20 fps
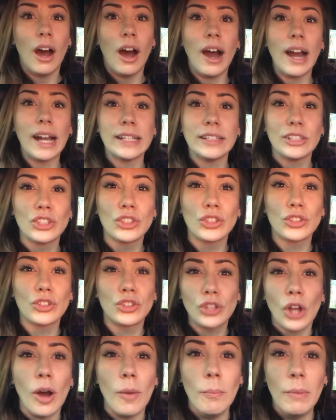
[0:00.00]
I
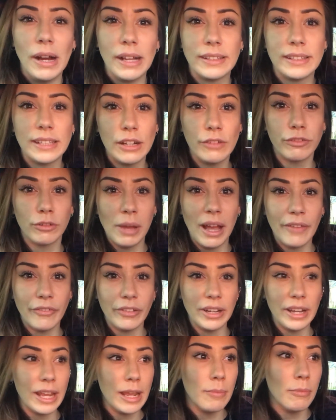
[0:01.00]
stopped myself from
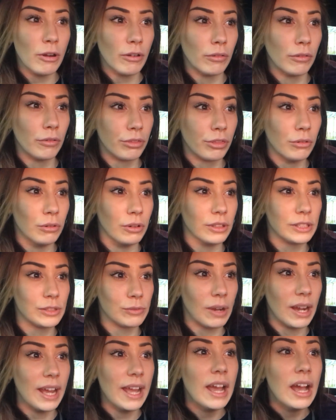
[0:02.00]
having immoral
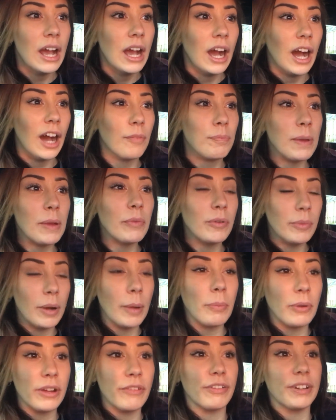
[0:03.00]
thoughts, right? I've been with
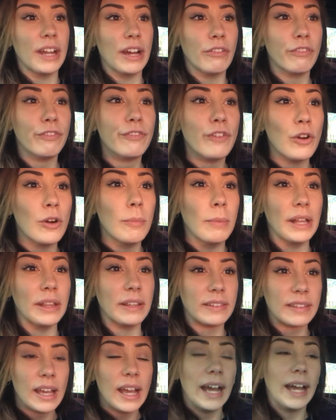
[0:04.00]
my boyfriend now 4
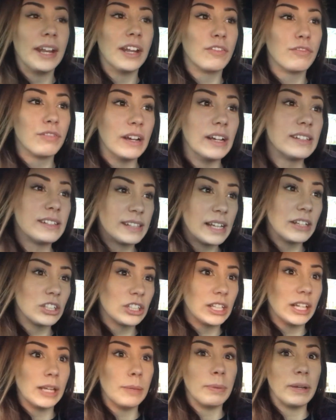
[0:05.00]
months, and I've
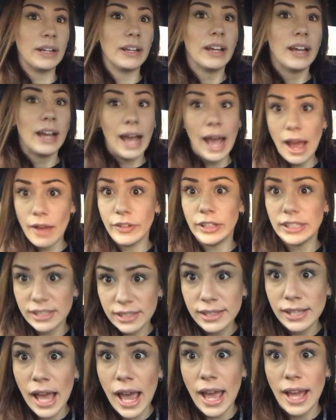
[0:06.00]
essentially been having
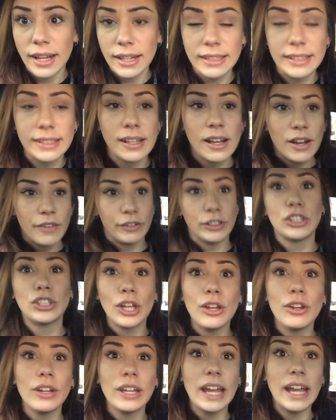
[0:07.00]
sex for
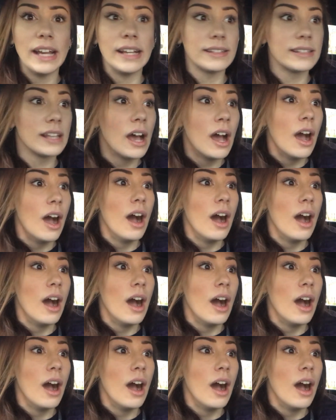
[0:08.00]
2 years.